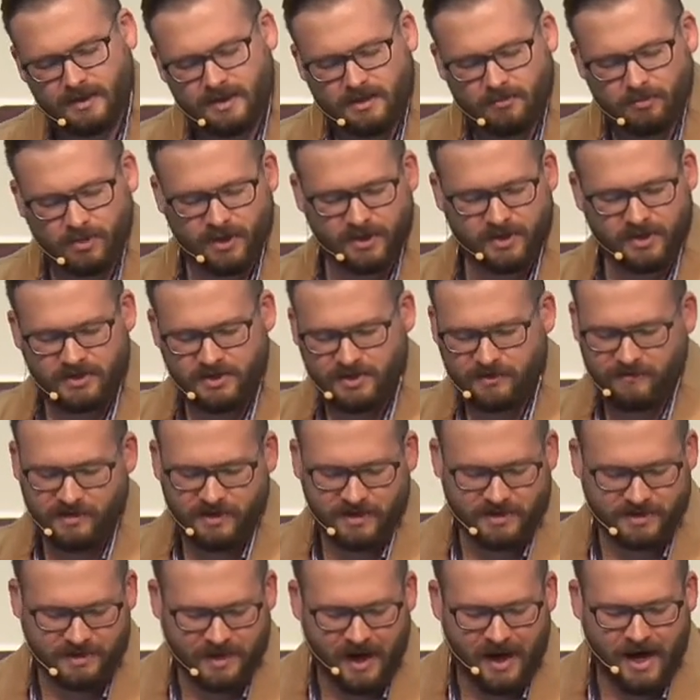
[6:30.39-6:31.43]
because of
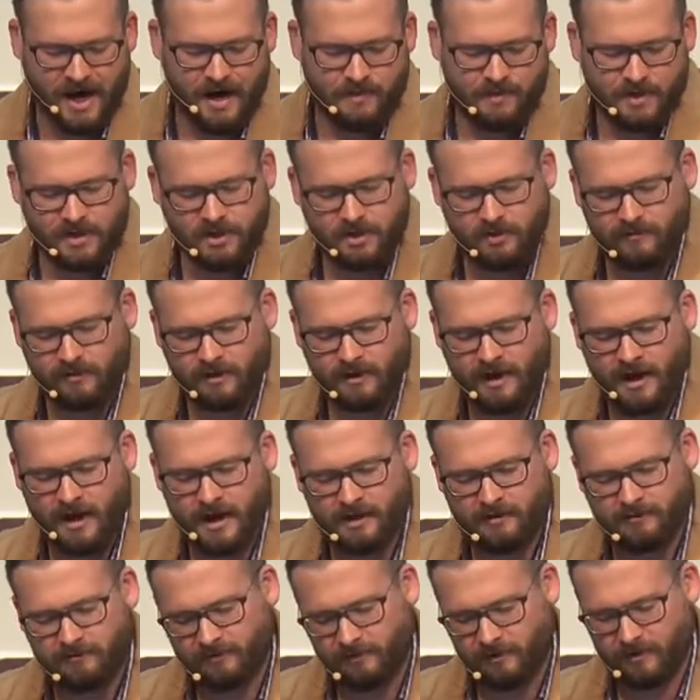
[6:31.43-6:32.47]
this time that you've
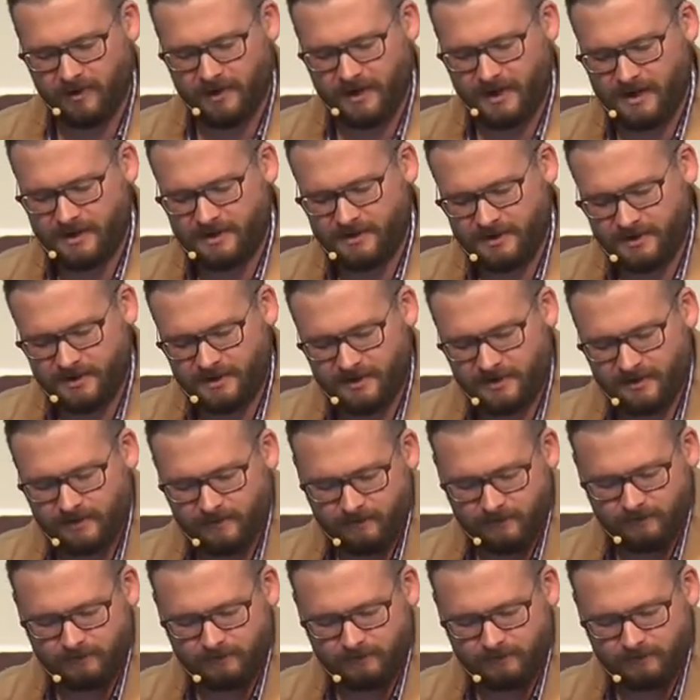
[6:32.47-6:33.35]
allotted for us.